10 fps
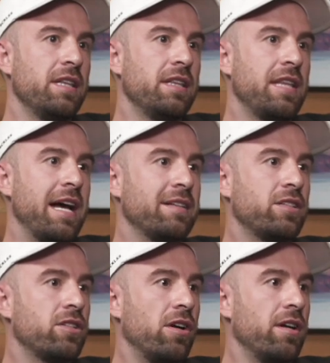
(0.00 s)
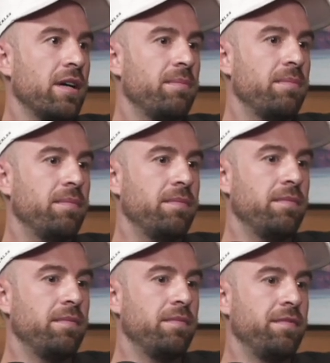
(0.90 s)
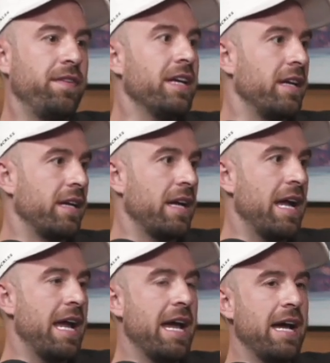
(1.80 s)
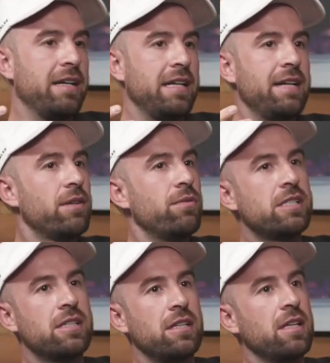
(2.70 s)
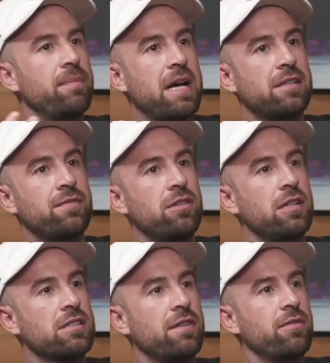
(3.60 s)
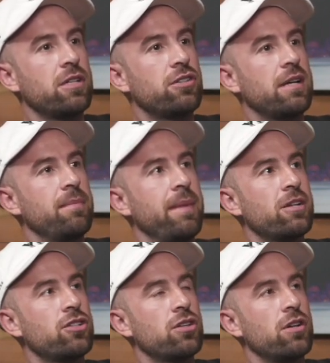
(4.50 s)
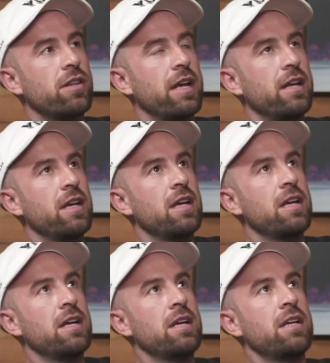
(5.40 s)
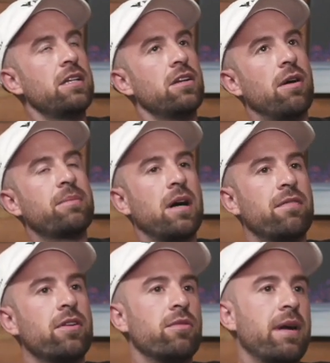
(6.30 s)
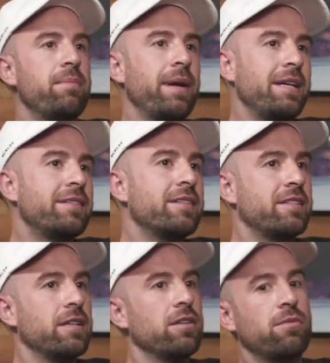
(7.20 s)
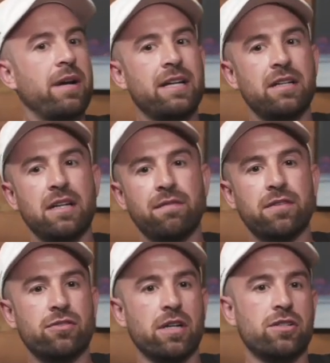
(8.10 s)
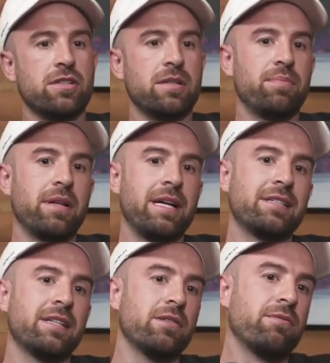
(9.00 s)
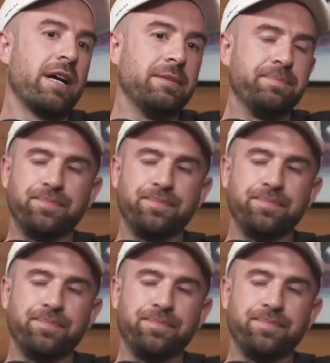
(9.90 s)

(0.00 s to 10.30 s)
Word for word: that startup feeling. And even recently, the past few years, I've really tried to make sure that, you know, I'm covering the right bases still, the right infrastructure is in place and the right,